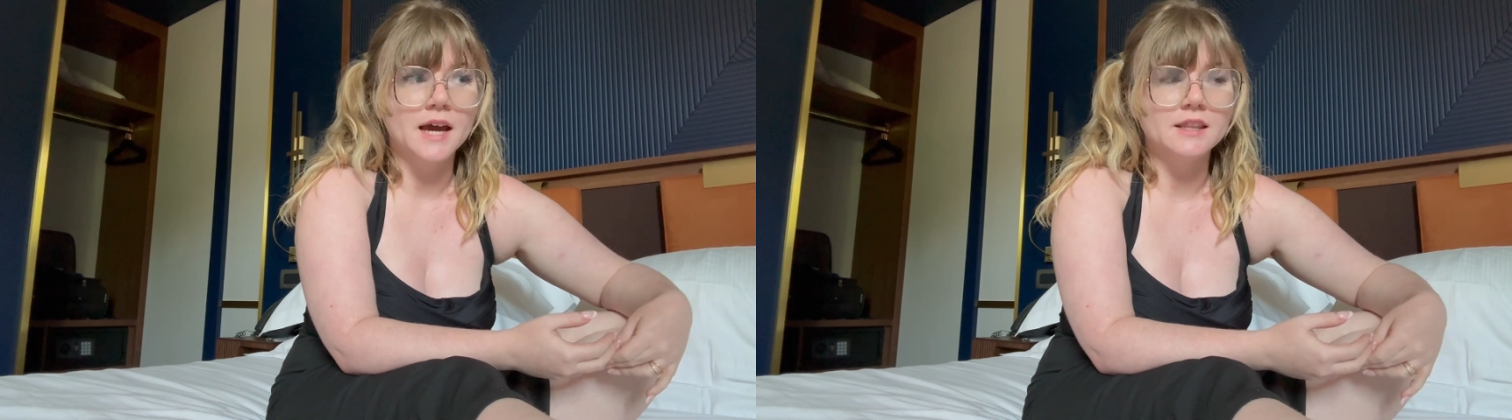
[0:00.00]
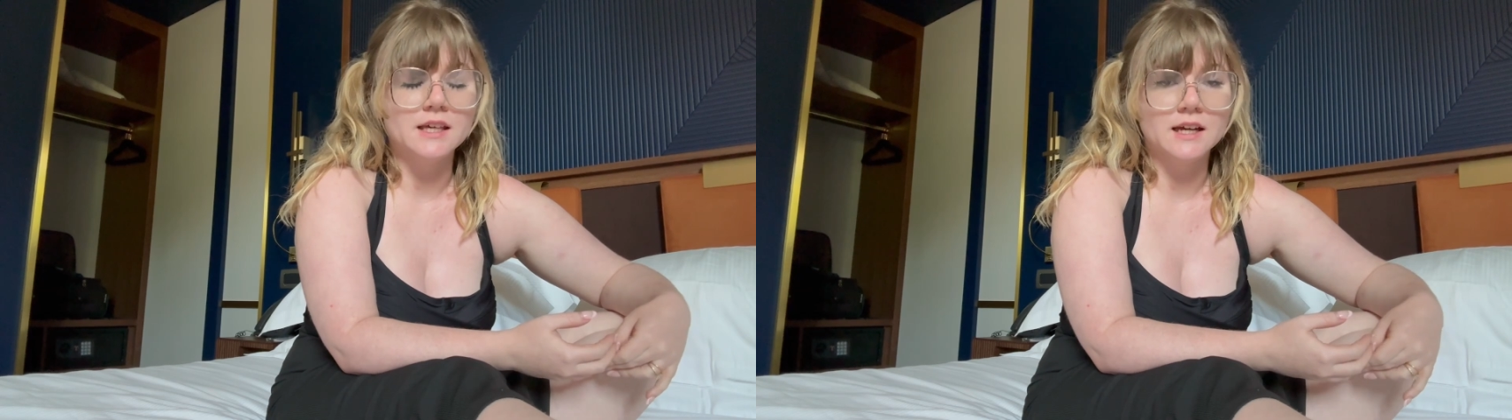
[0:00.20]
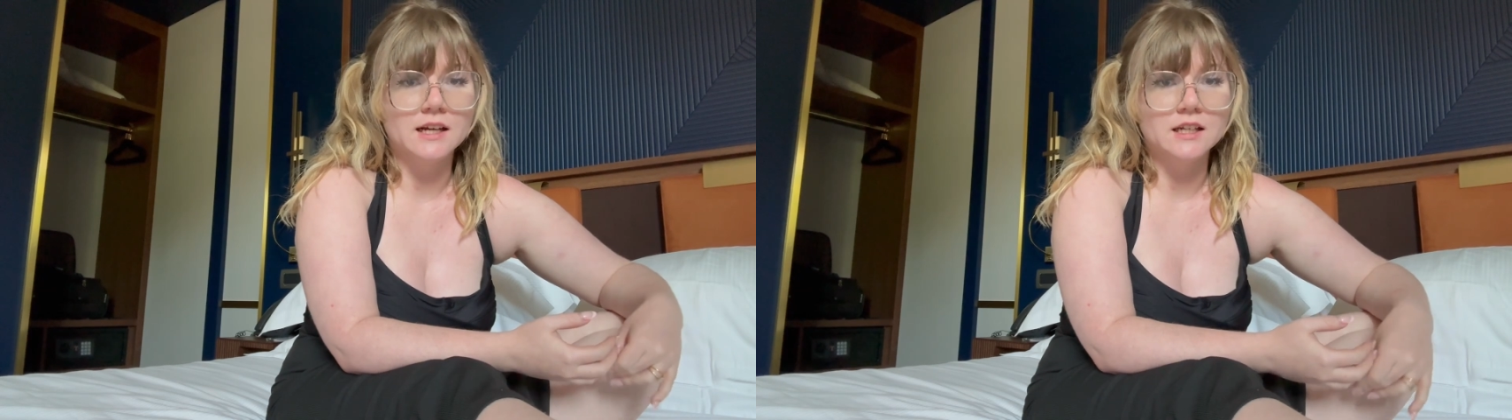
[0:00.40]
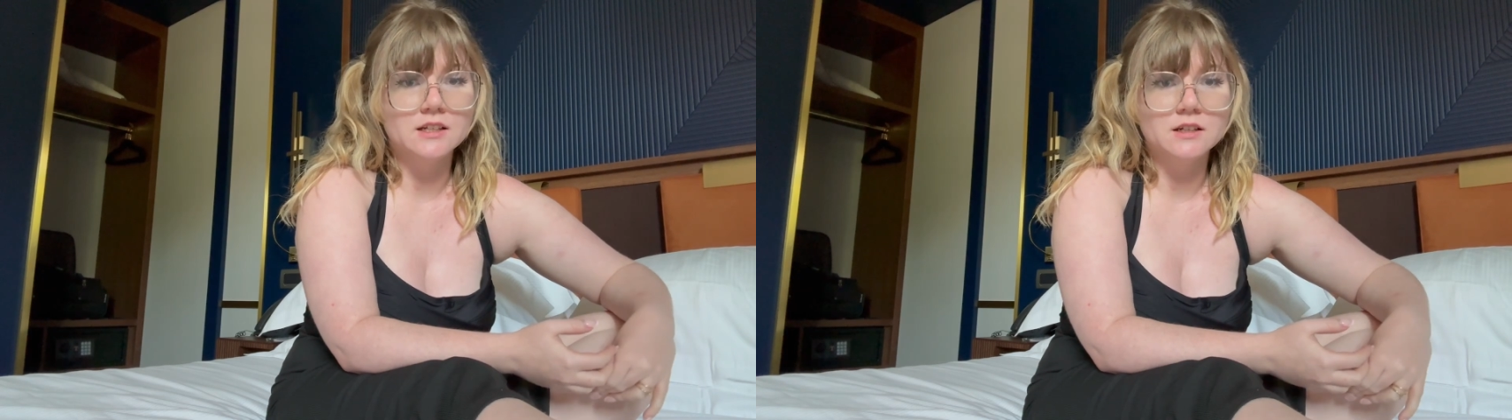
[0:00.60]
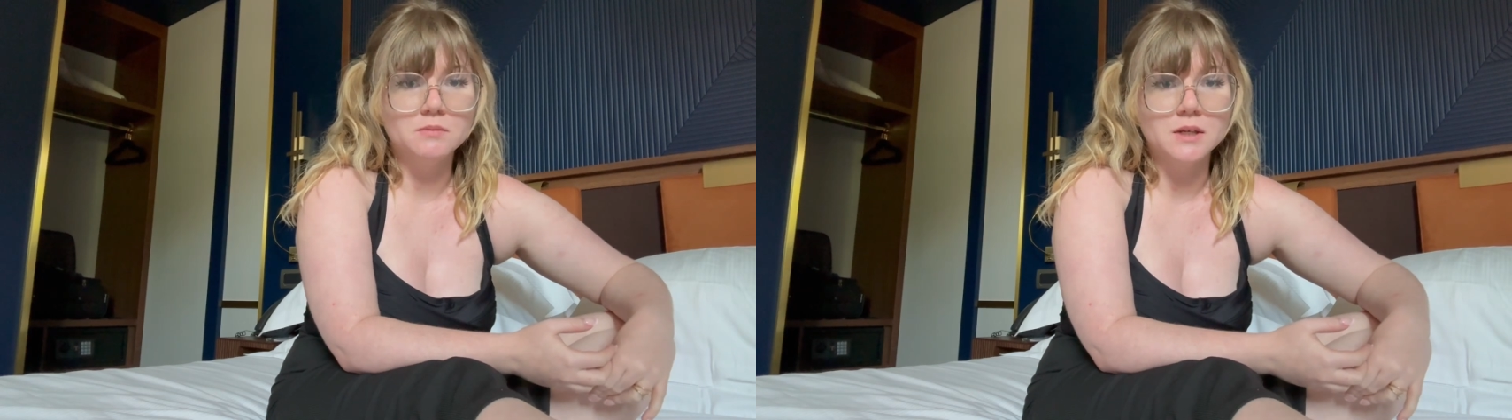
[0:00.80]
I think I need
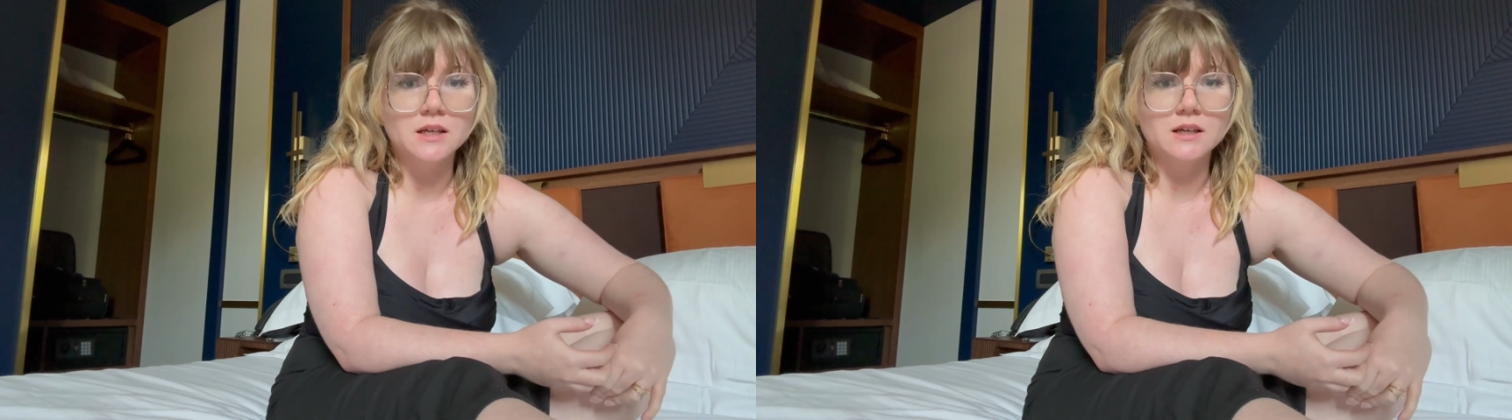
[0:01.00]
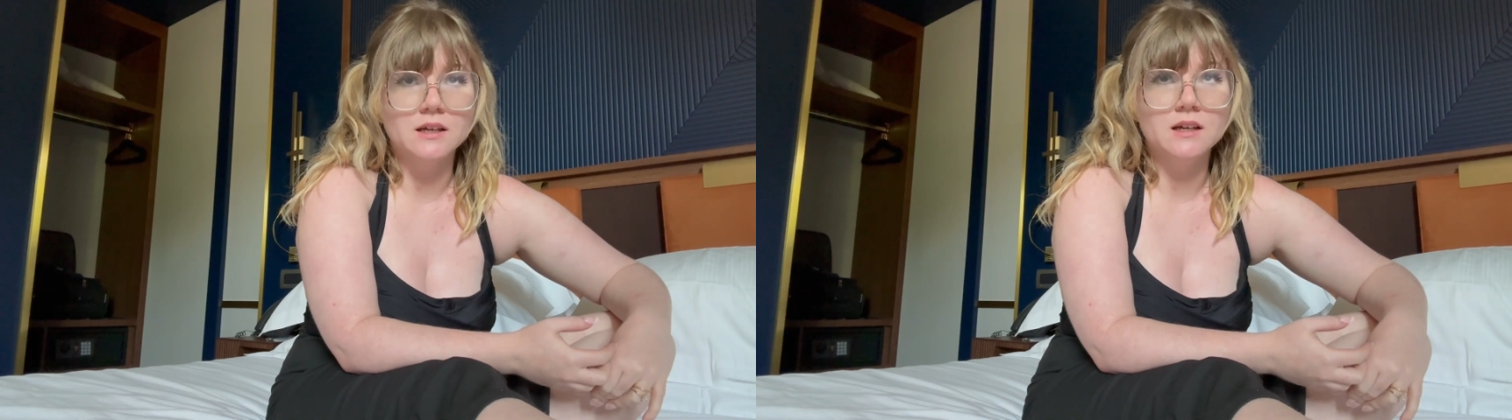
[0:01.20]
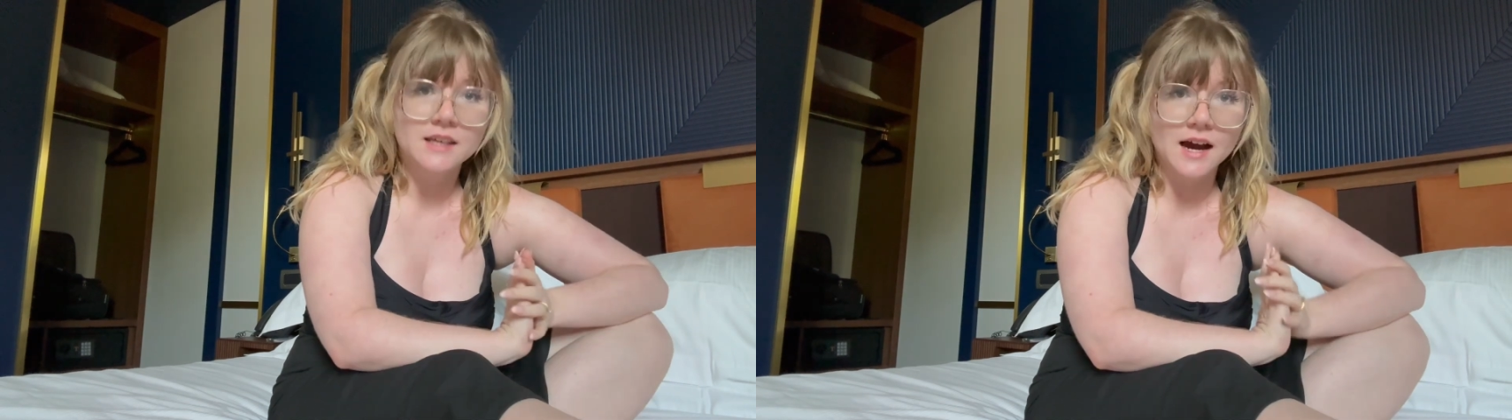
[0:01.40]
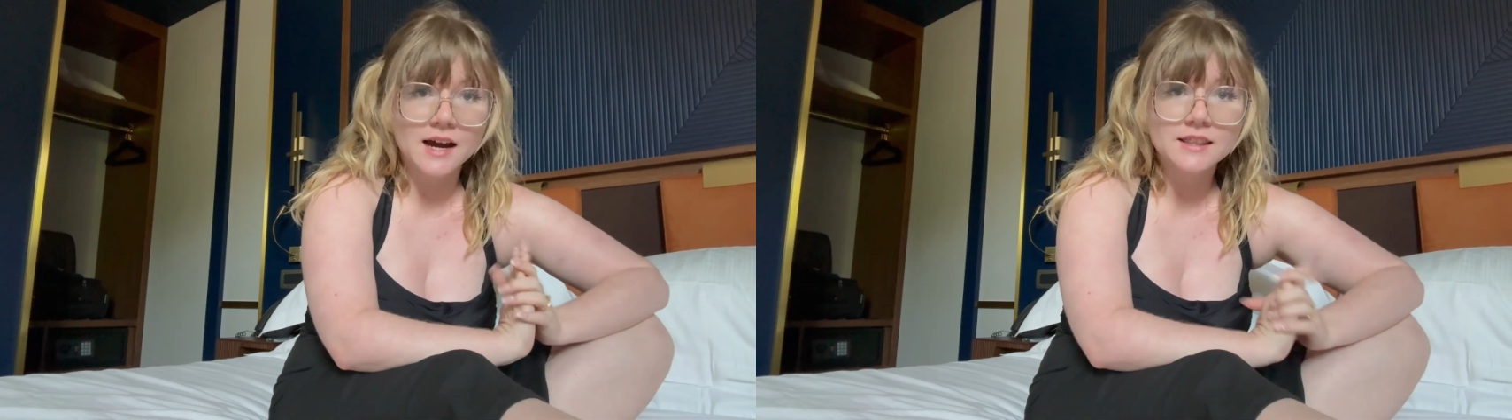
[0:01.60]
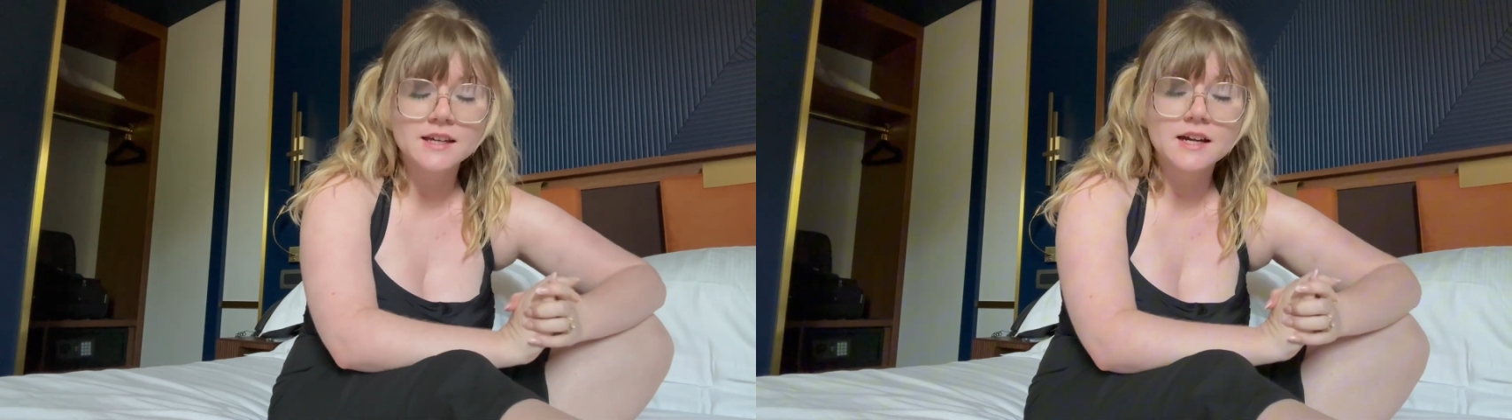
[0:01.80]
to
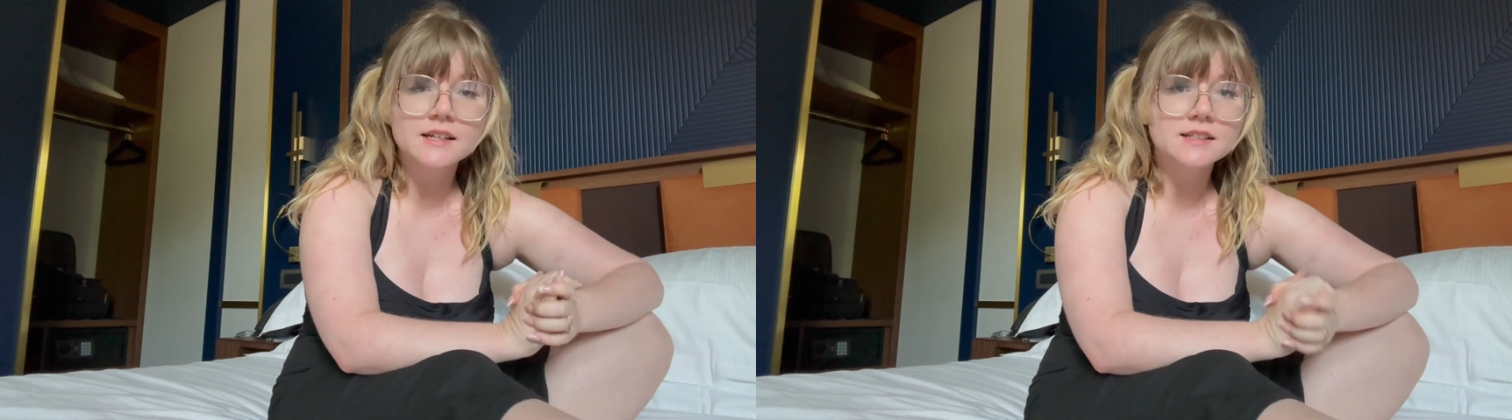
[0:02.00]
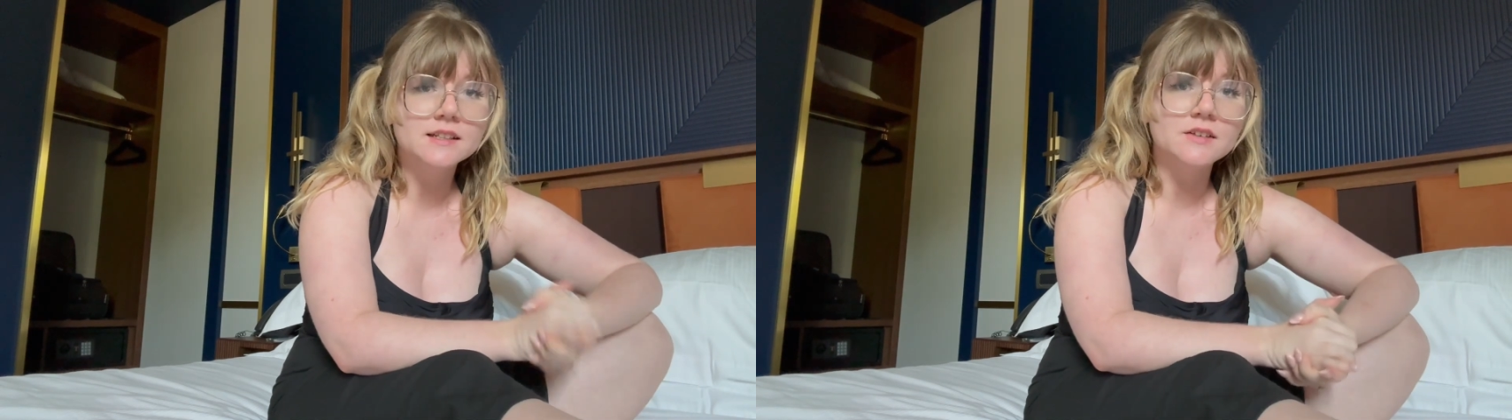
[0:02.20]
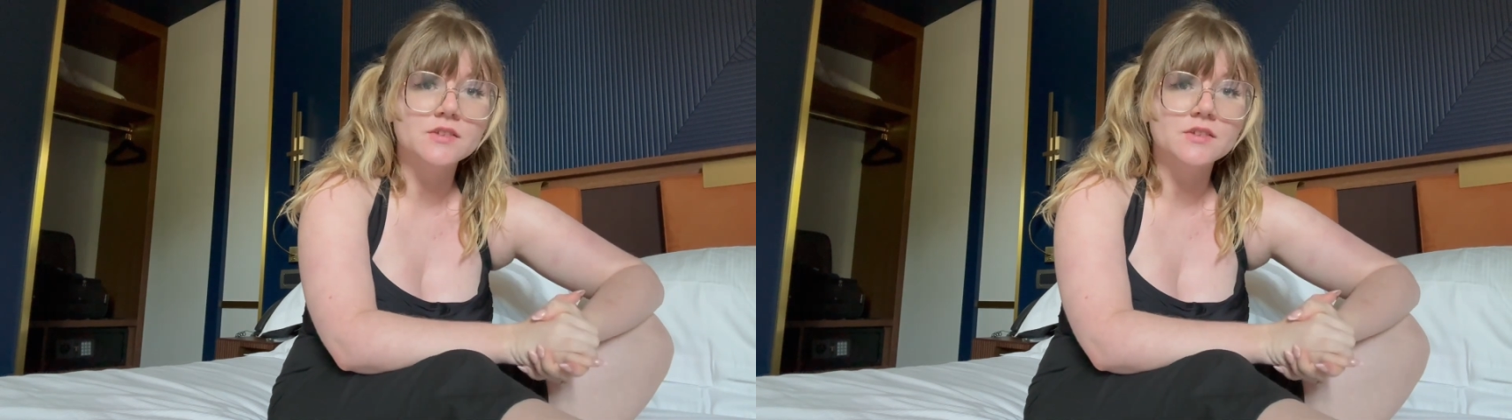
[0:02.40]
live